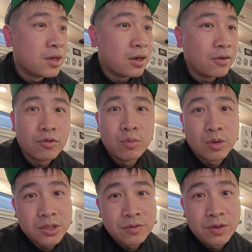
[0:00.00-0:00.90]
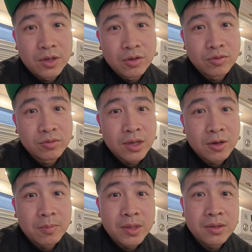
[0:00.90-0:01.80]
If you watched the video to
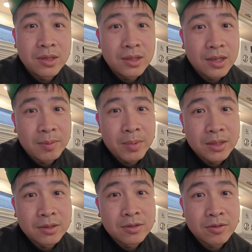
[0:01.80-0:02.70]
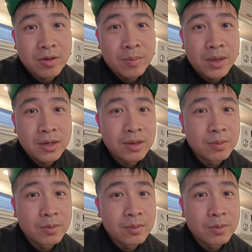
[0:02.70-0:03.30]
now, please hit the like button, subscribe button.